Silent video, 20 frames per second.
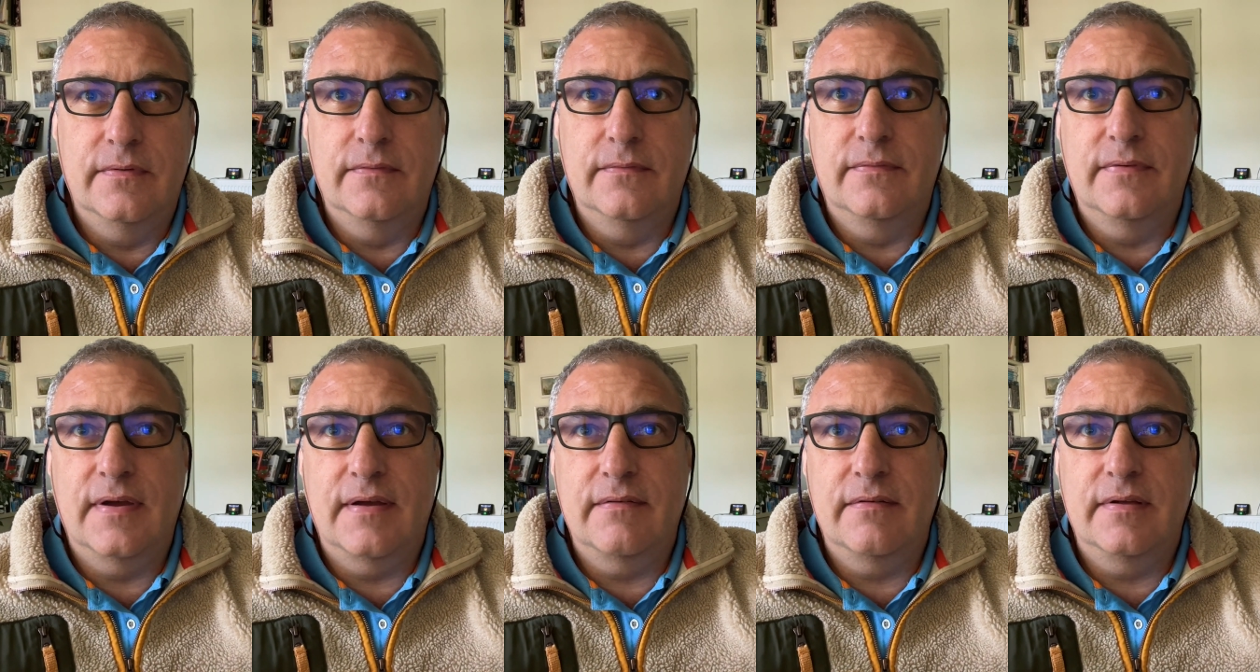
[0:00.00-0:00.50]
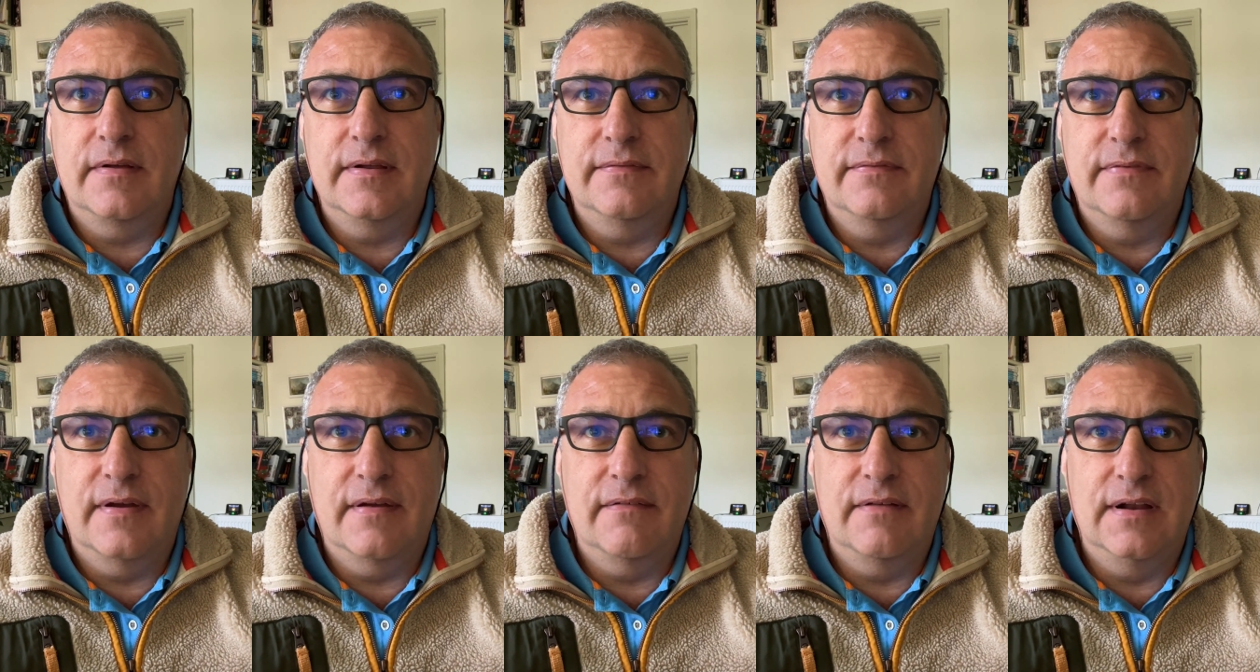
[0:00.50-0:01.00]
very,
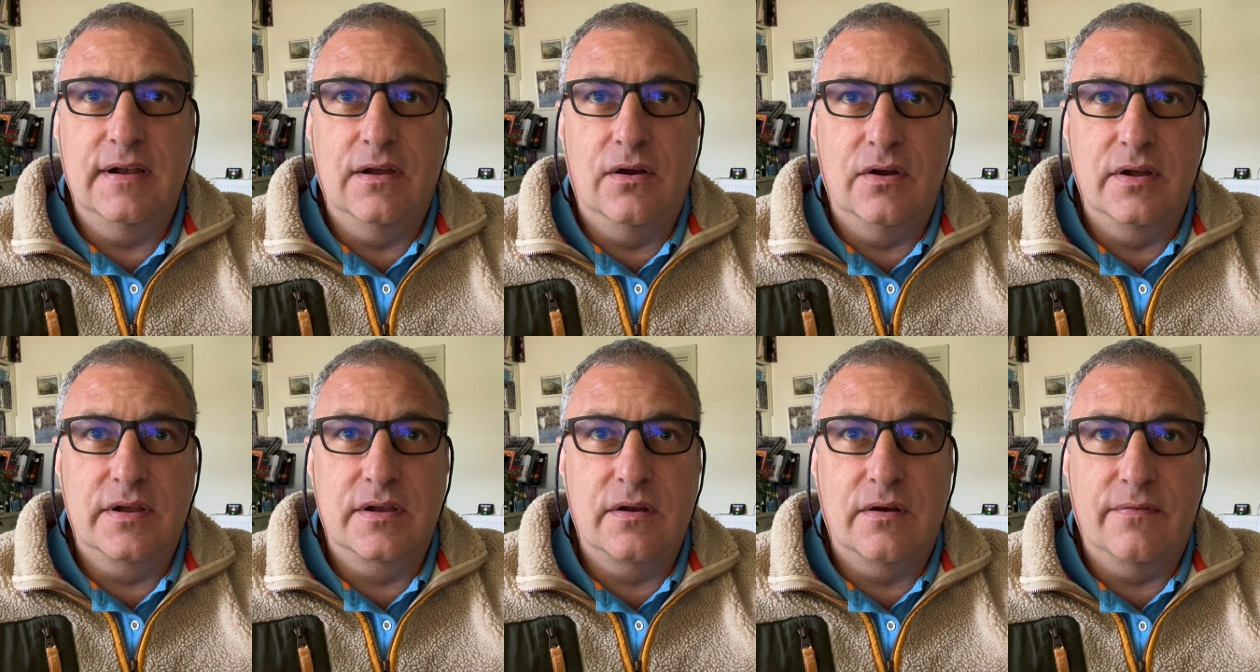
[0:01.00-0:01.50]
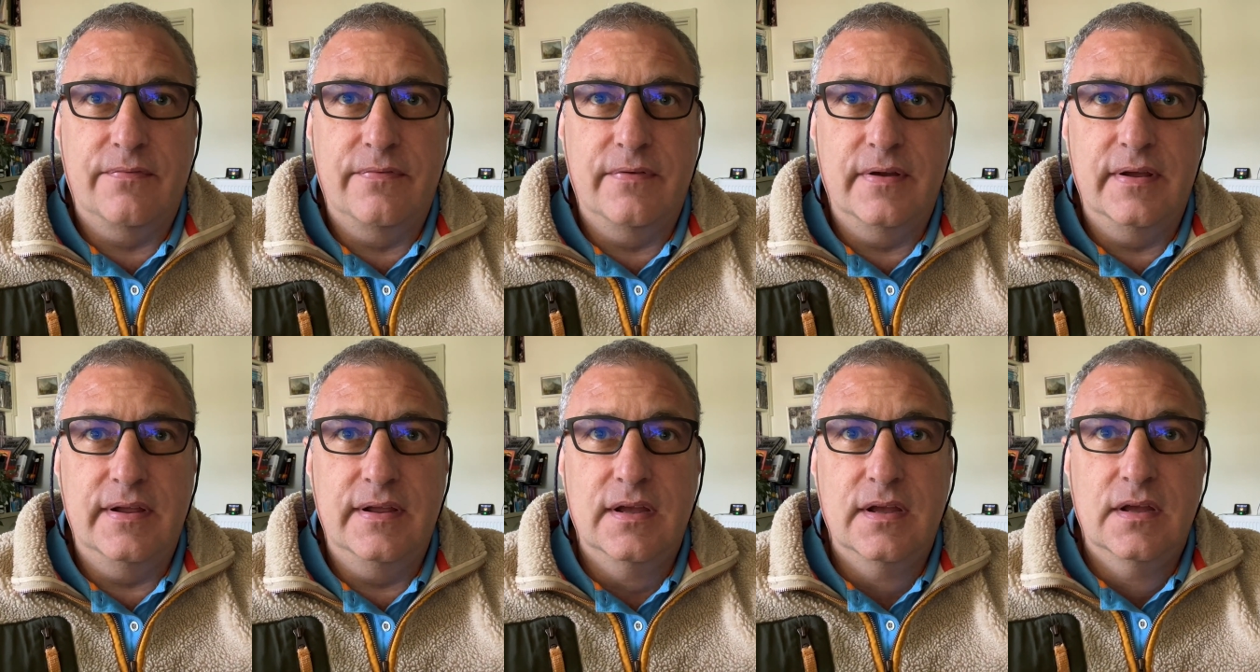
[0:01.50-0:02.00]
very light
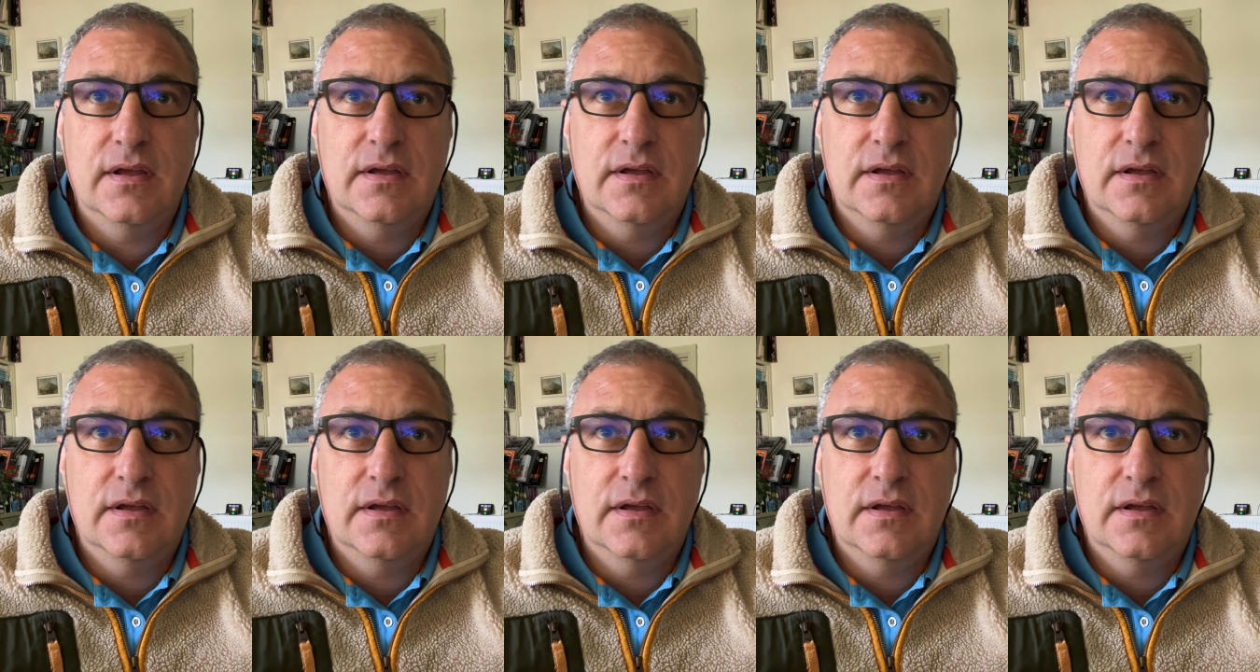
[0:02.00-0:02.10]
coffee.